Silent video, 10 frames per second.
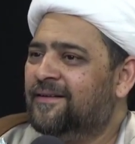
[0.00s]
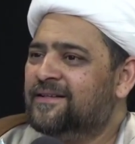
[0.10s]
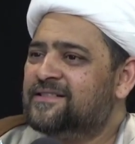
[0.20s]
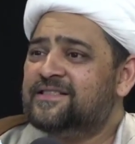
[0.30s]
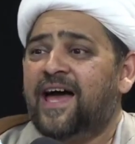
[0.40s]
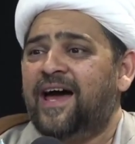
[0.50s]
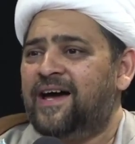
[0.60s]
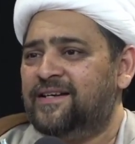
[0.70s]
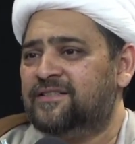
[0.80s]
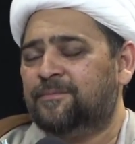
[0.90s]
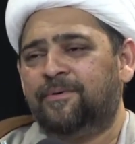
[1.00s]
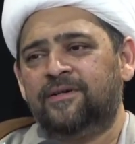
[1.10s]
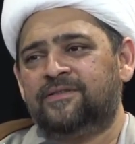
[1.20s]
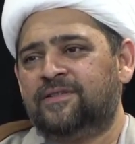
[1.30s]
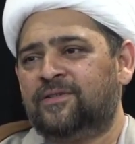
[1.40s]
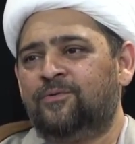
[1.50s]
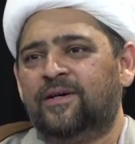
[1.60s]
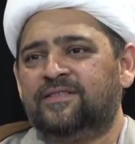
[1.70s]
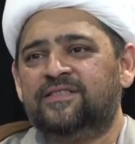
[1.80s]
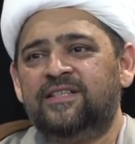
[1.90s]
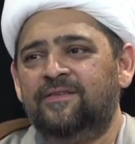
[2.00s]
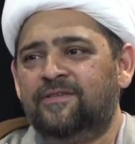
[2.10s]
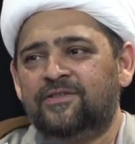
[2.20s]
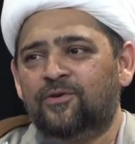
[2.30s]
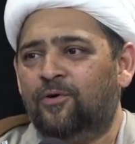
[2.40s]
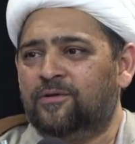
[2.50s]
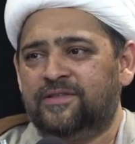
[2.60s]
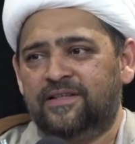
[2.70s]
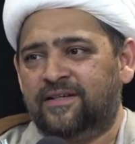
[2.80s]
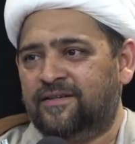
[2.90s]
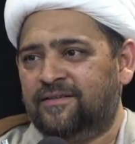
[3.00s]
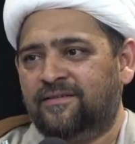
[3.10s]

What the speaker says: Sad is a person who has achieved his goals here.